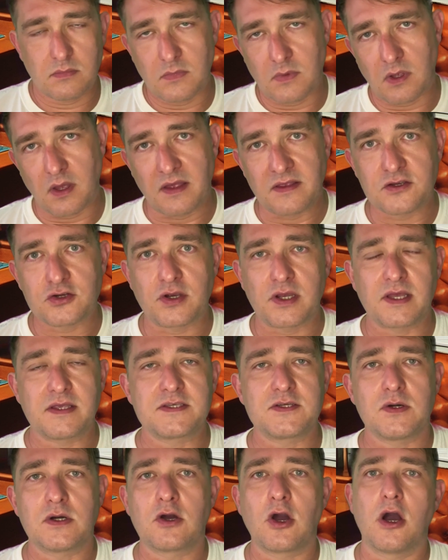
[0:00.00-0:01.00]
entering
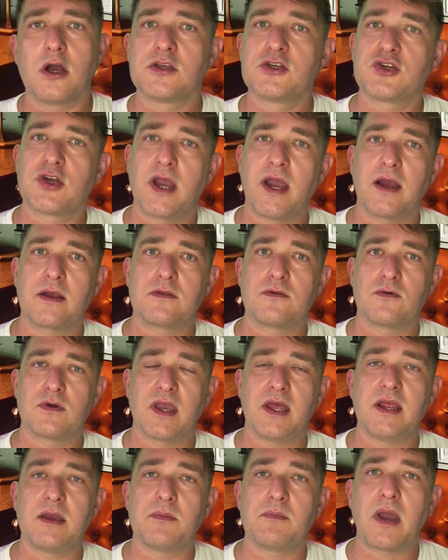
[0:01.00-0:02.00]
into a contract or
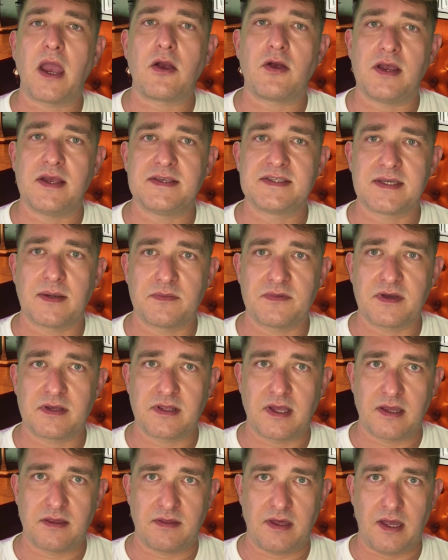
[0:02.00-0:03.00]
getting married, something
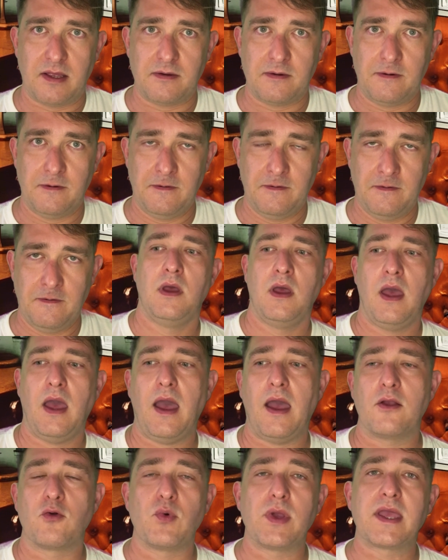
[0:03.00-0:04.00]
like that.
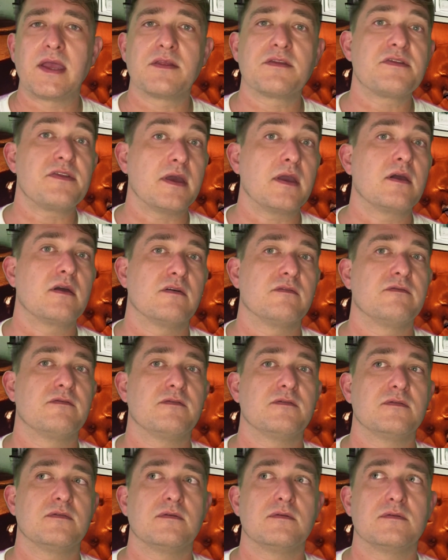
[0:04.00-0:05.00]
And we can think of
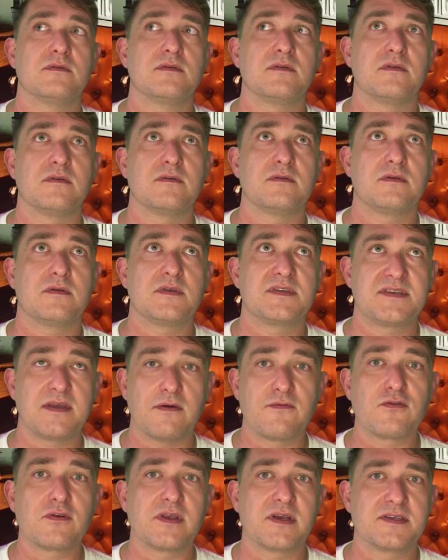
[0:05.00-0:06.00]

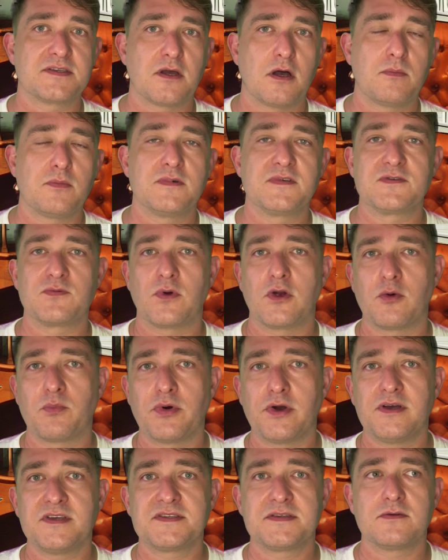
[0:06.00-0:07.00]
several examples where a
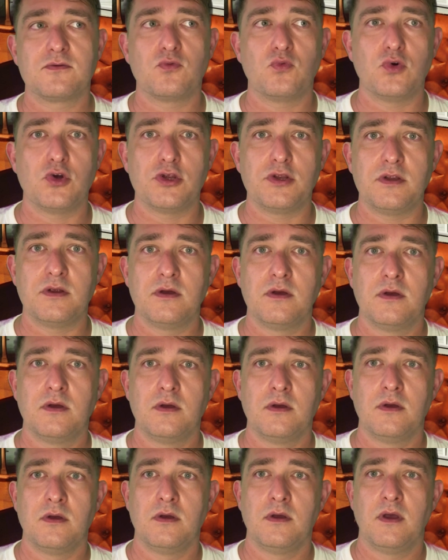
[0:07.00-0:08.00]
person would
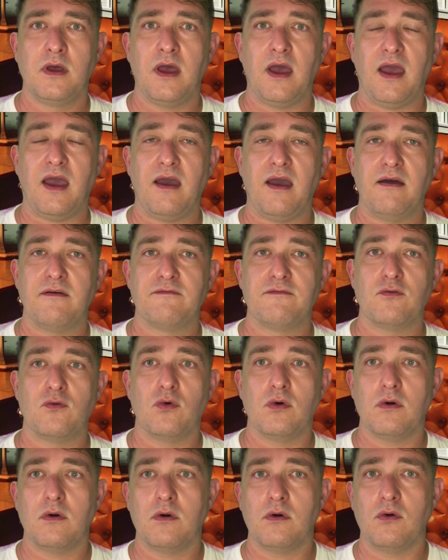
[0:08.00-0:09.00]
have
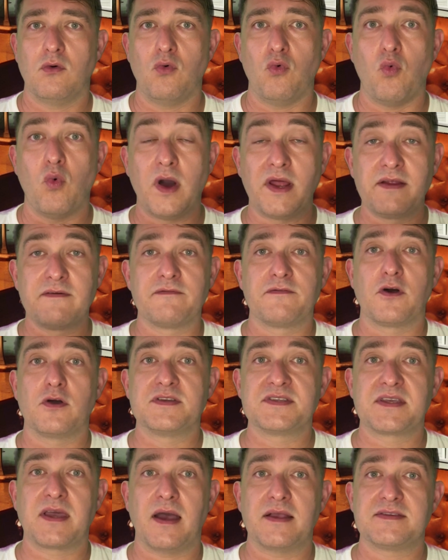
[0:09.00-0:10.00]
one of those
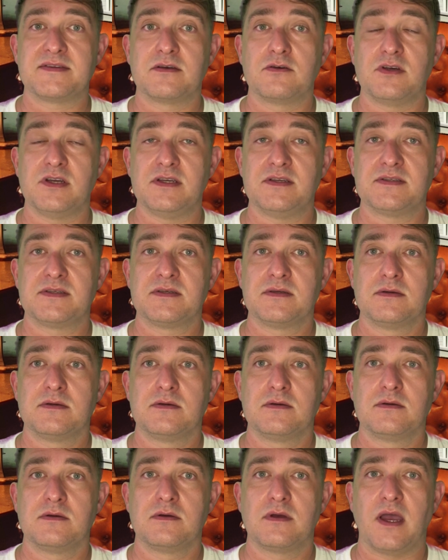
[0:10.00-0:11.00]
categories
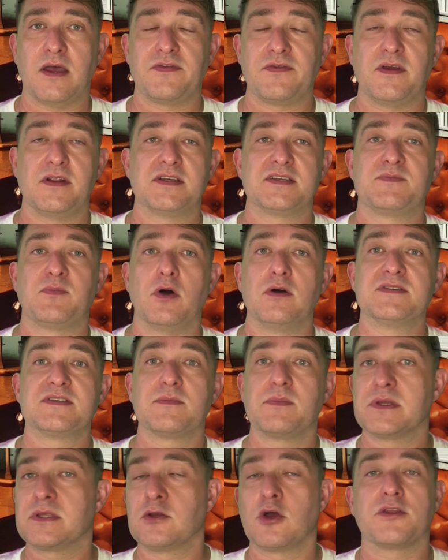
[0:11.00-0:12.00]
at their disposal,
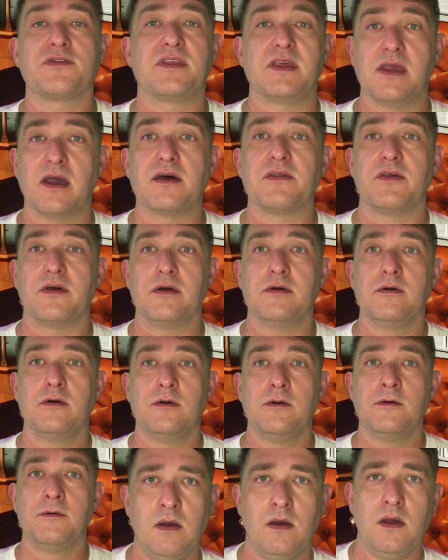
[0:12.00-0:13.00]
but not the other.
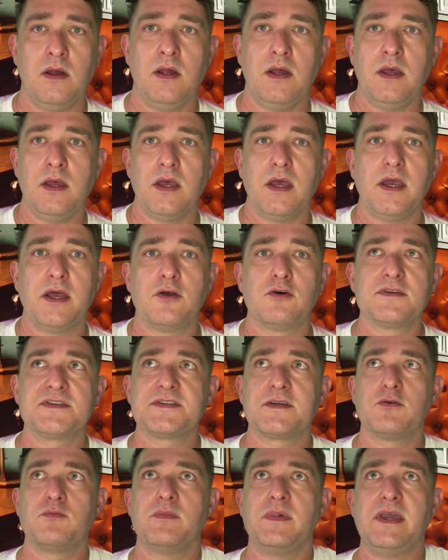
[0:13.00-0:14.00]
It
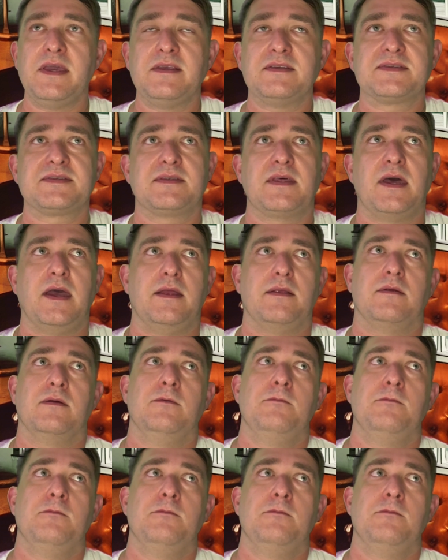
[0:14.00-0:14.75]
also means that